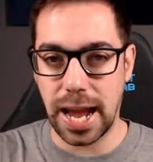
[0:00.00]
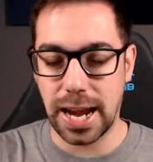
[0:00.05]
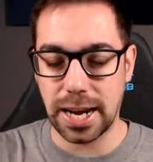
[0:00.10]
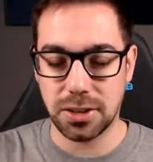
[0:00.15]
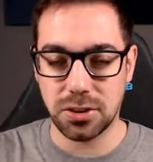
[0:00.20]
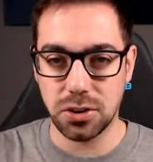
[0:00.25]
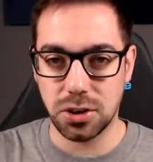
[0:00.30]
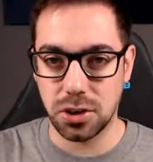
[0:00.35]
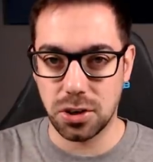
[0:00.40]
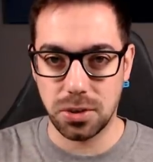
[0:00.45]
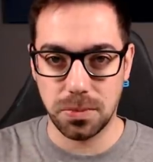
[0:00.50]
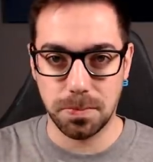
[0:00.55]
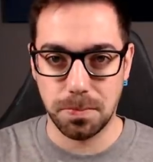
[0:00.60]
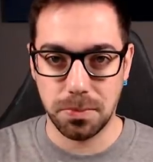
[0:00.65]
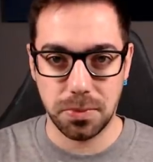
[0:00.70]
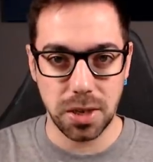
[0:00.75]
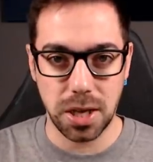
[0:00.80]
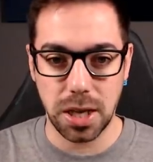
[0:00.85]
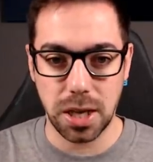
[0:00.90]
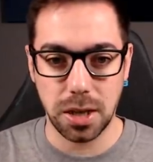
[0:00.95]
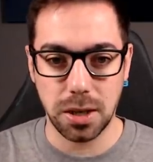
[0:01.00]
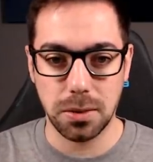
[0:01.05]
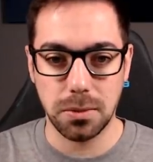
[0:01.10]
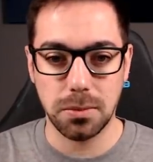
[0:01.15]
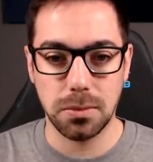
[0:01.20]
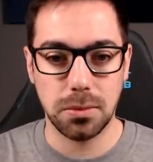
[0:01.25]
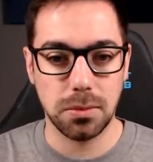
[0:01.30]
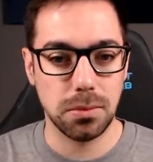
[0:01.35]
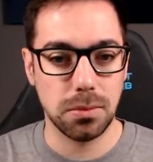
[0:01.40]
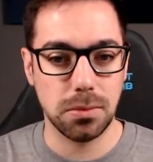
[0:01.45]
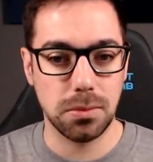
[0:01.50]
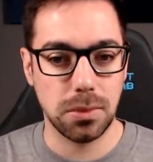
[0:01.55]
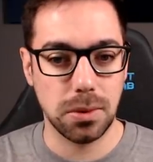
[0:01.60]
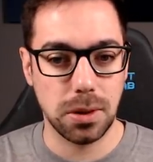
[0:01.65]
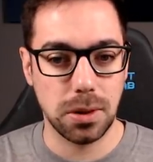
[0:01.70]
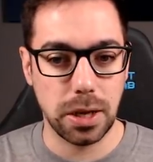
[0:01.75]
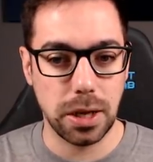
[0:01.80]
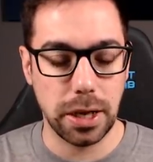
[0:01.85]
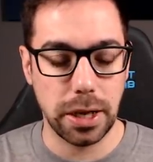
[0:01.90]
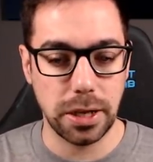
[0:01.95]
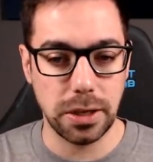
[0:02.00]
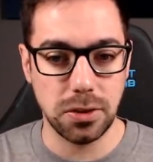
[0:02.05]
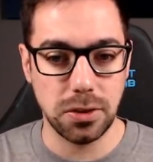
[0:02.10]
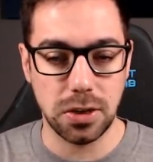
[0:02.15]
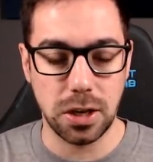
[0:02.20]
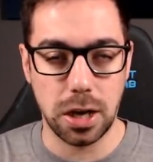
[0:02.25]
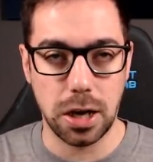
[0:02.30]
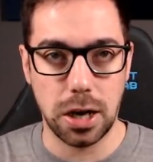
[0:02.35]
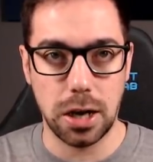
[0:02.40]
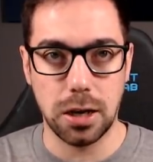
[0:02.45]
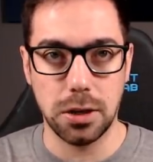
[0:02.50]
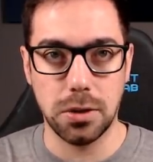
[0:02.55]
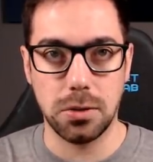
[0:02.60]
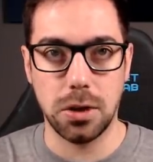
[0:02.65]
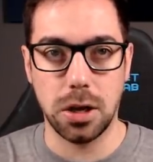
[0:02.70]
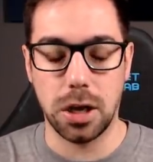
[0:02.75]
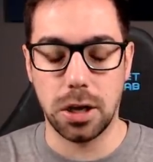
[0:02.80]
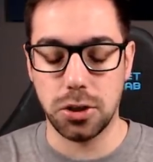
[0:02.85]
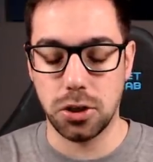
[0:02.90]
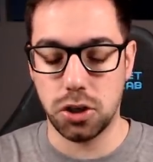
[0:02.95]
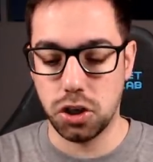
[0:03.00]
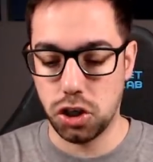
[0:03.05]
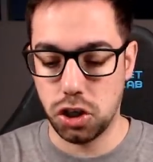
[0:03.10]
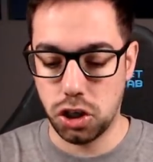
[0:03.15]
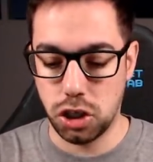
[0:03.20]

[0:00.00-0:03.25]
actor thing is a, a,